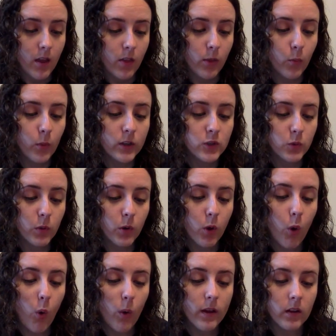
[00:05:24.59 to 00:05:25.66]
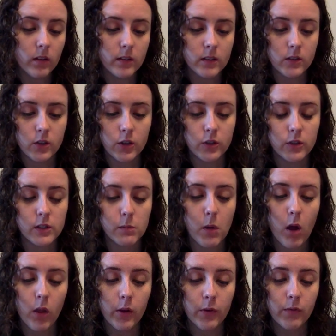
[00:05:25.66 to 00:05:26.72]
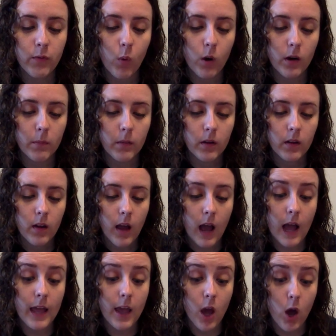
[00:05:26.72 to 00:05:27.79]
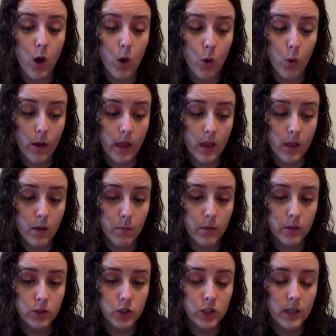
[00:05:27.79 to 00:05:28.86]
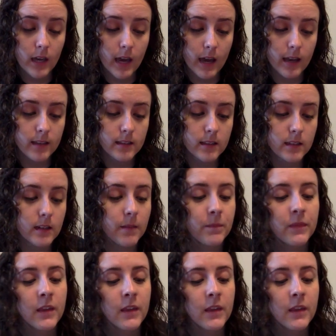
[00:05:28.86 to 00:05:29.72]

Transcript: The witch recoiled into her smaller form. "I owe him?" she asked.